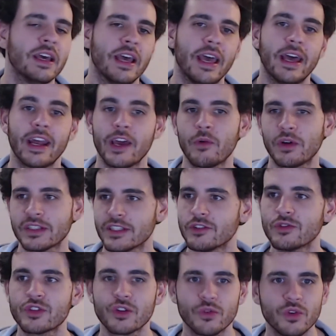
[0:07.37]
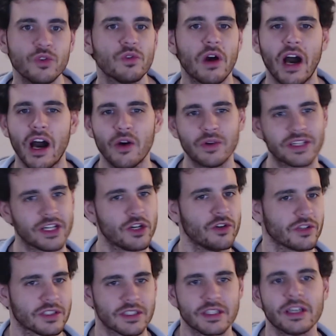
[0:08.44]
and I wanted to show you how it
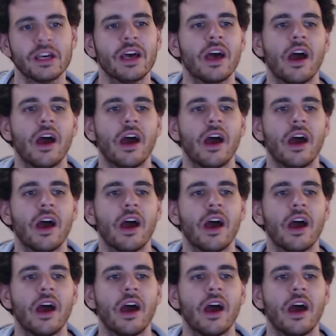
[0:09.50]
looks.